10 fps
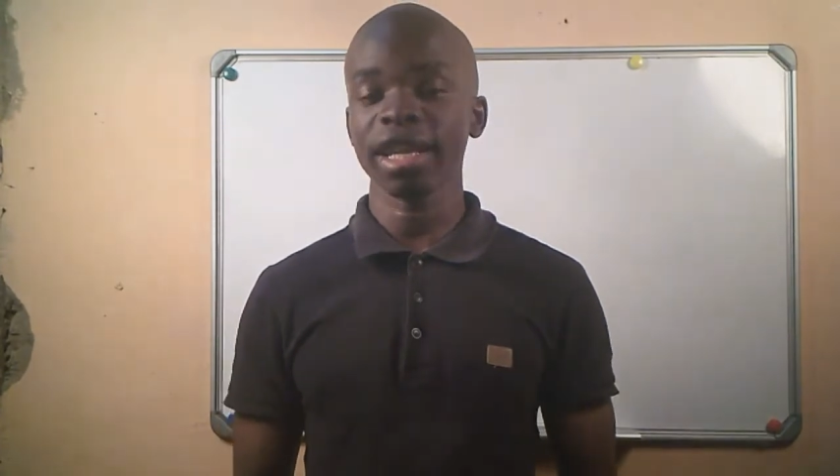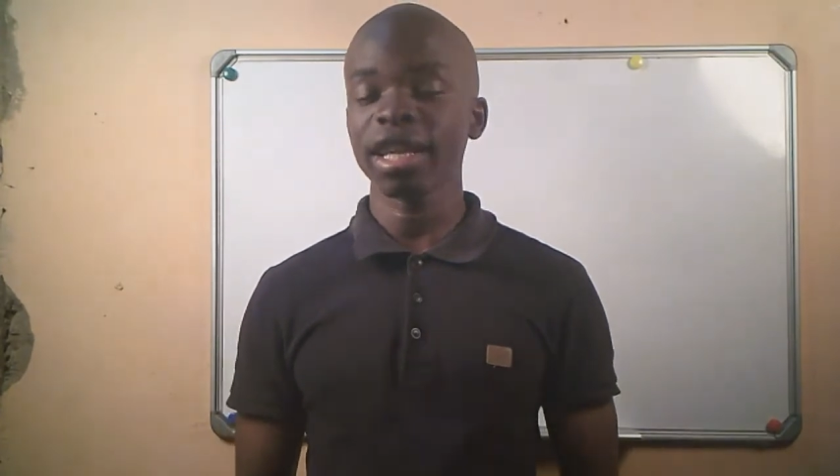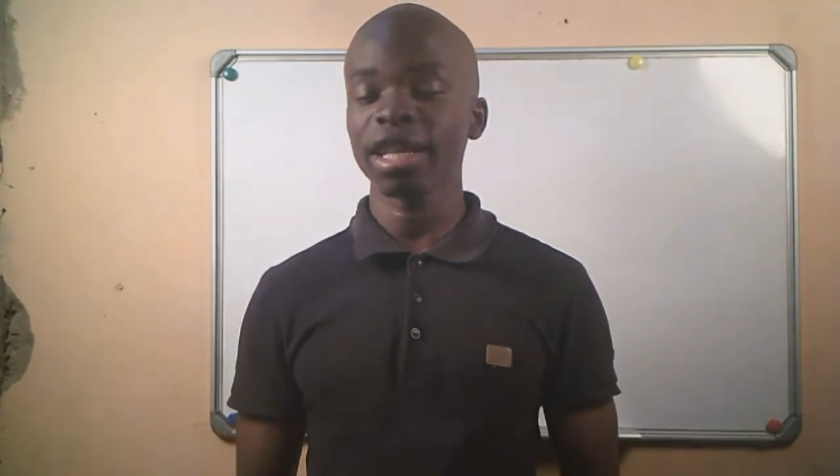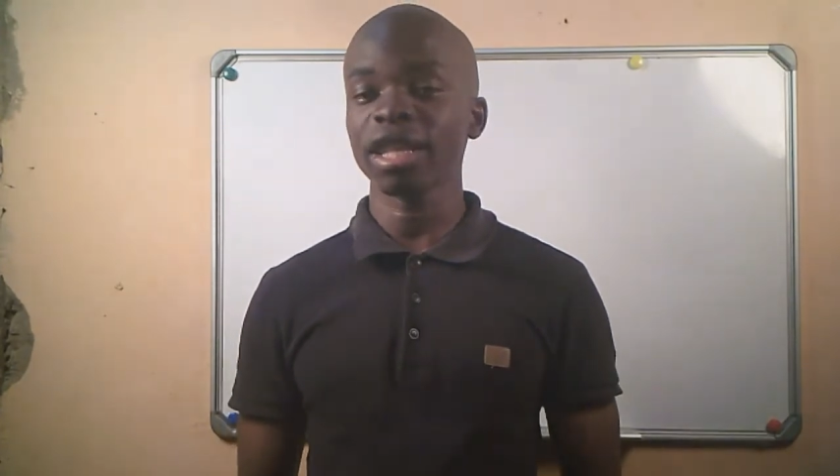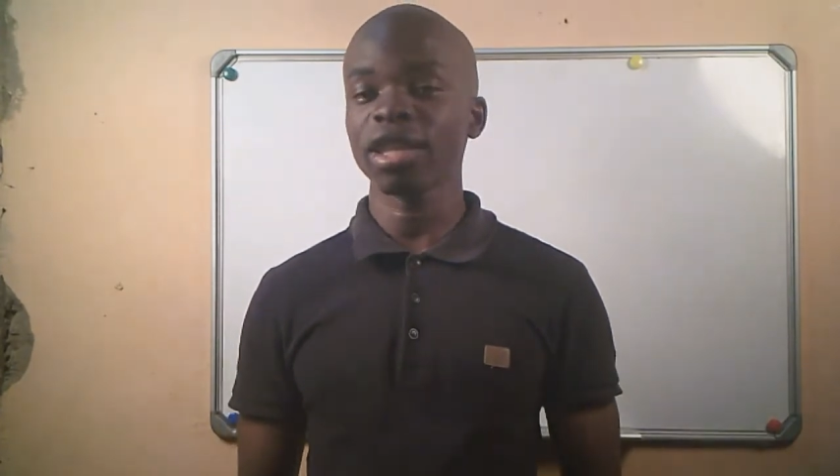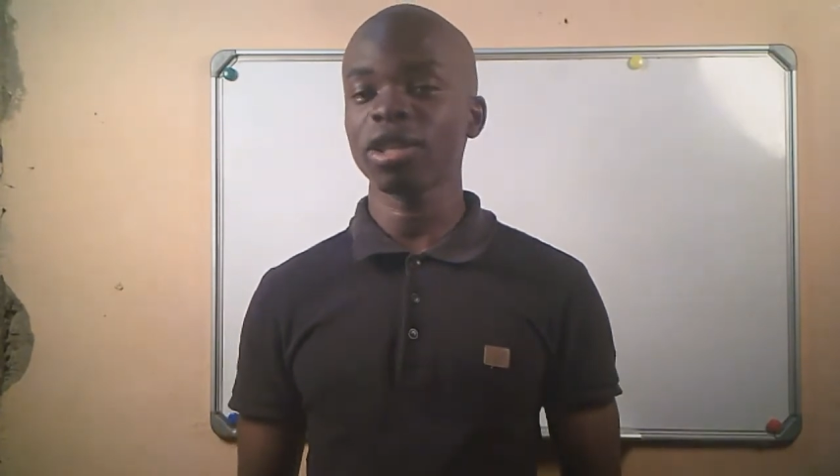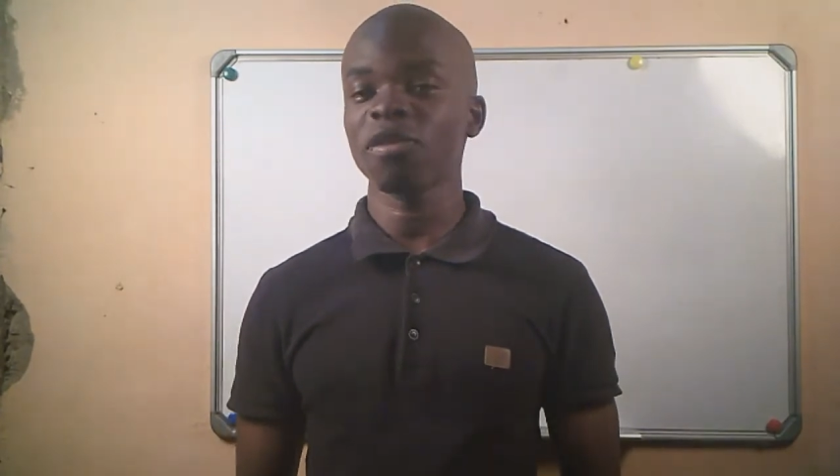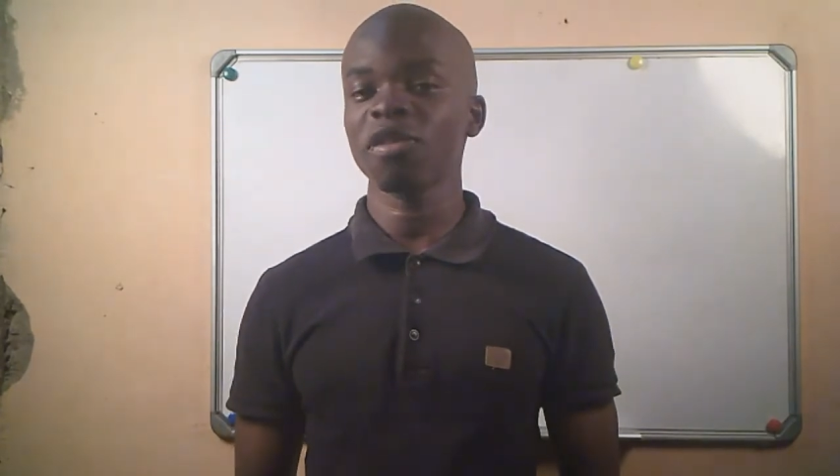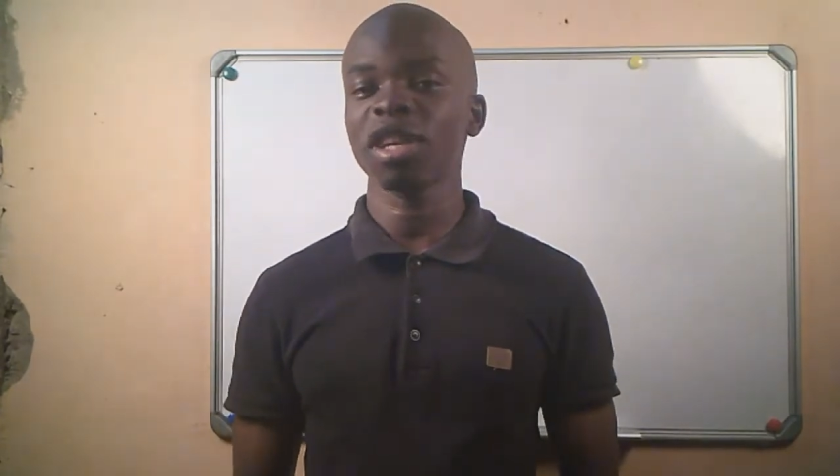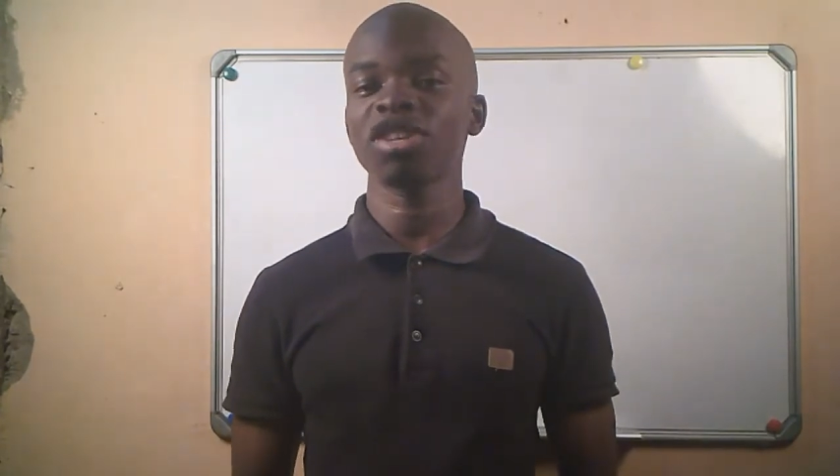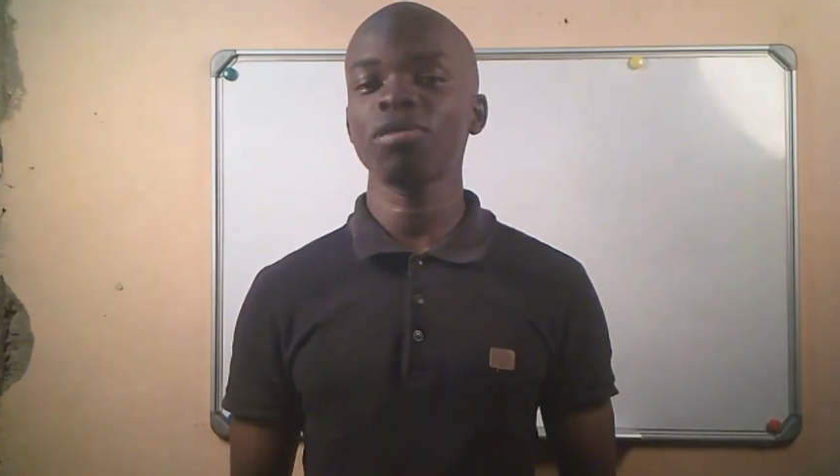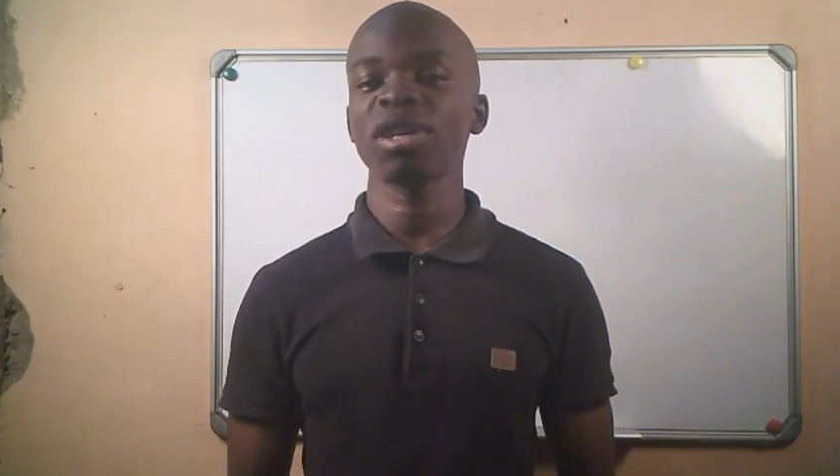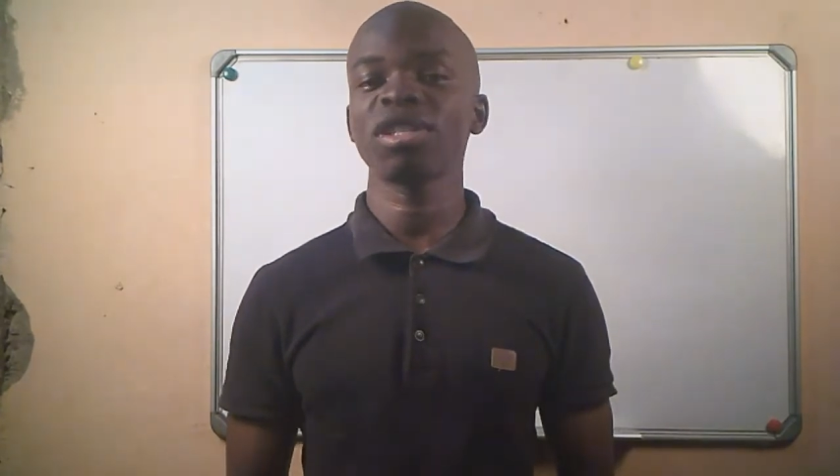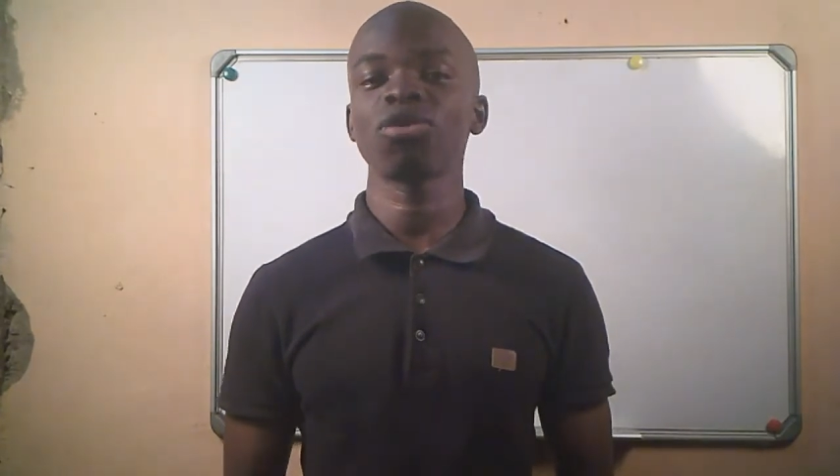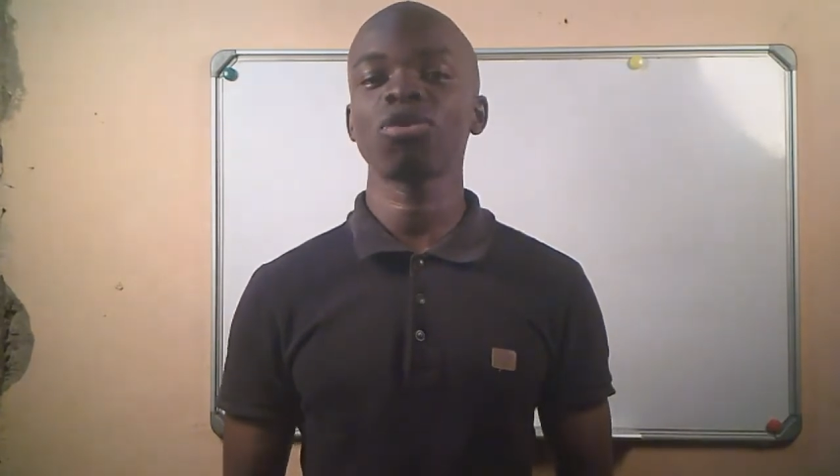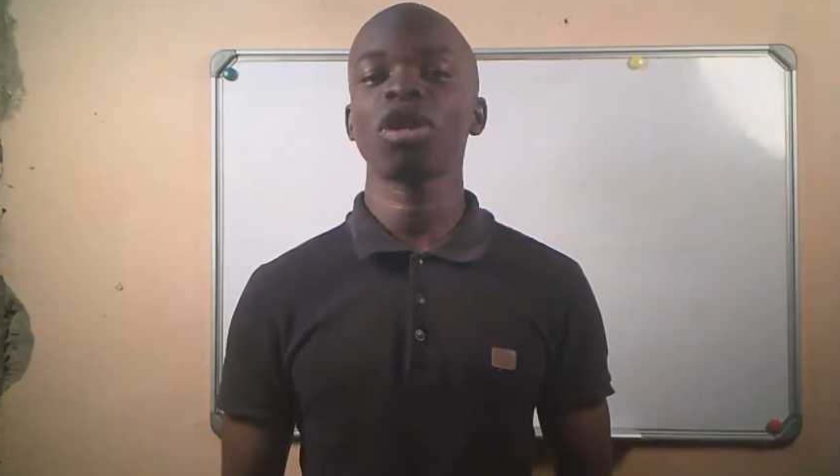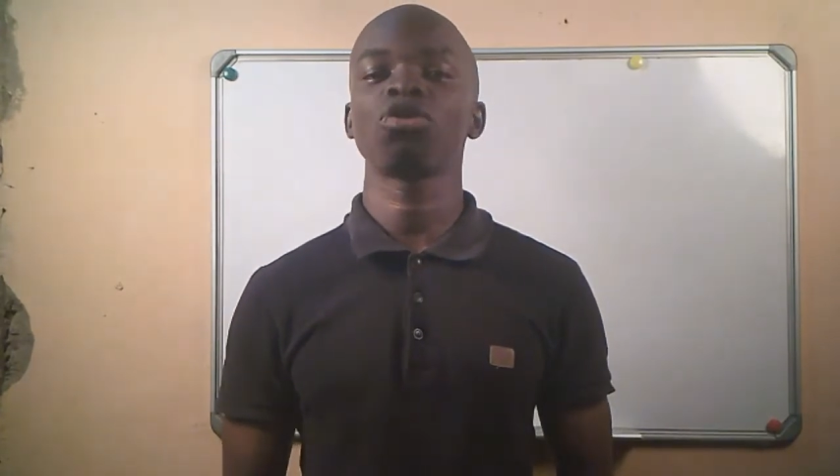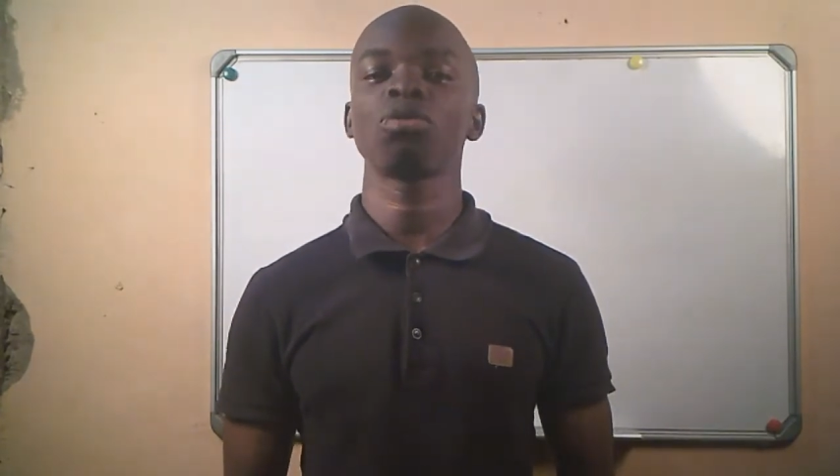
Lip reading: Click that notification button so that